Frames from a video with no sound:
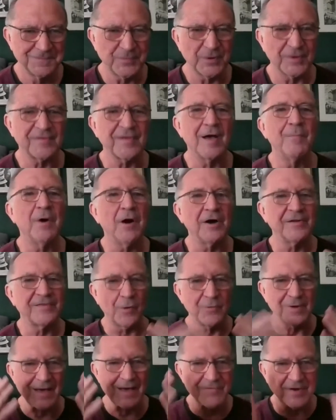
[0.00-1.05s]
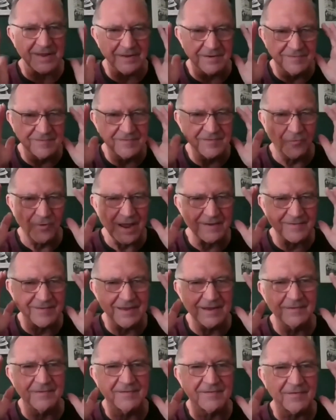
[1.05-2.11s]
But I don't have any direct
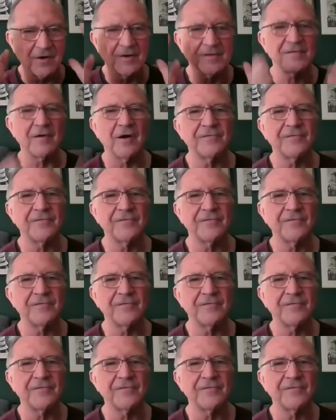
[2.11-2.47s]
insight.